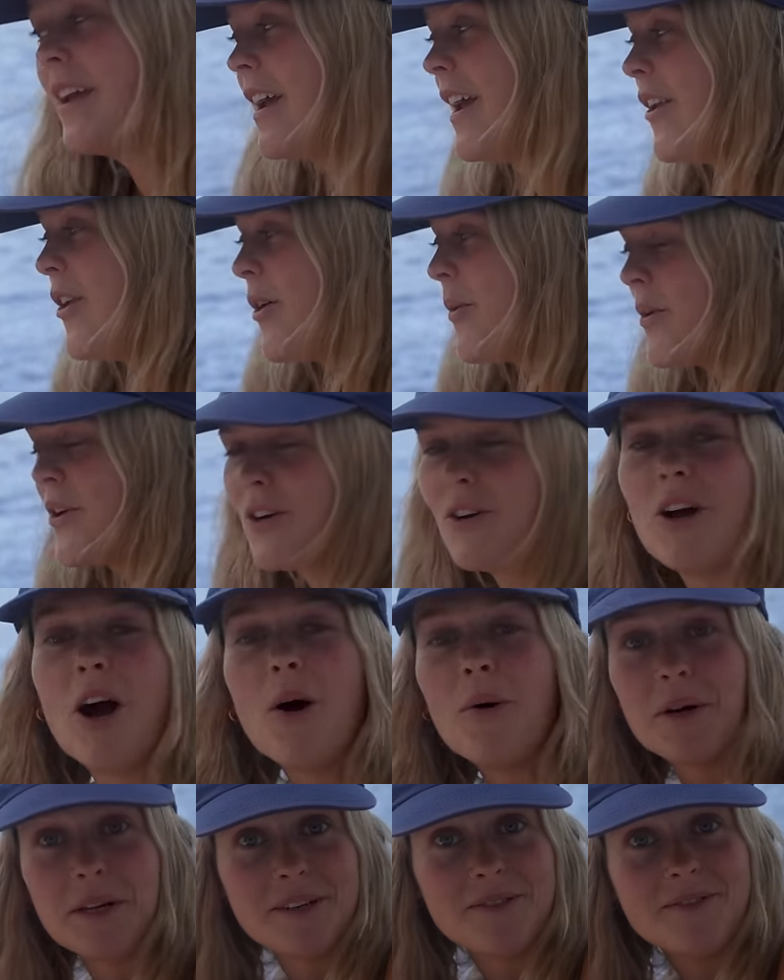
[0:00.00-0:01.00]
and know where you're
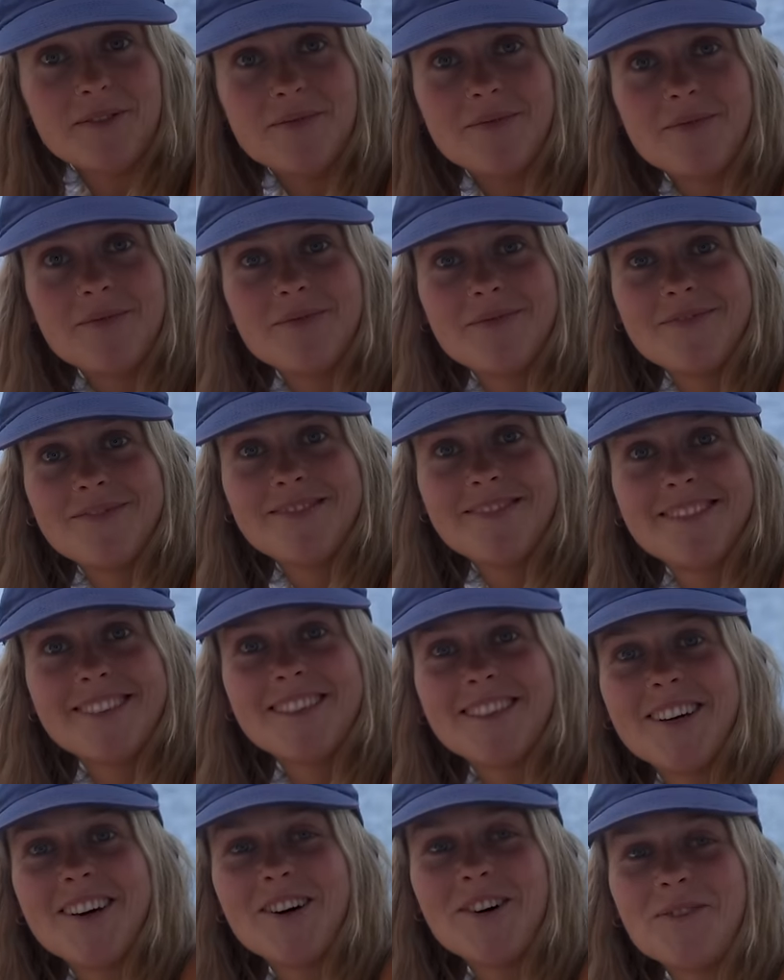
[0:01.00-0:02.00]
going.
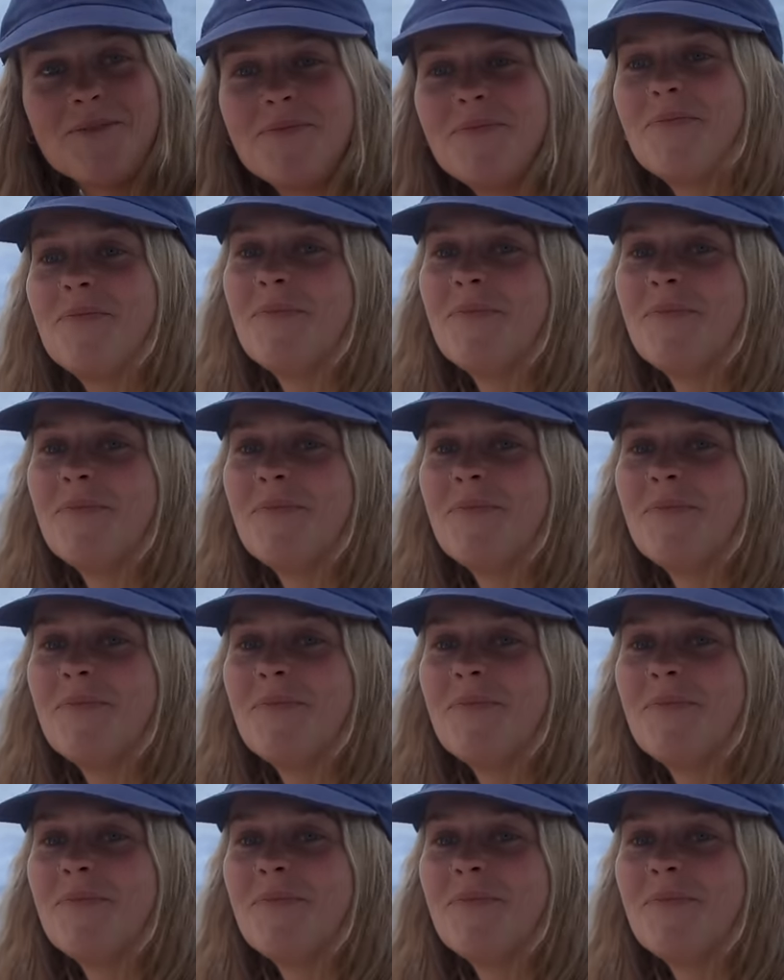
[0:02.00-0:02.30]
So,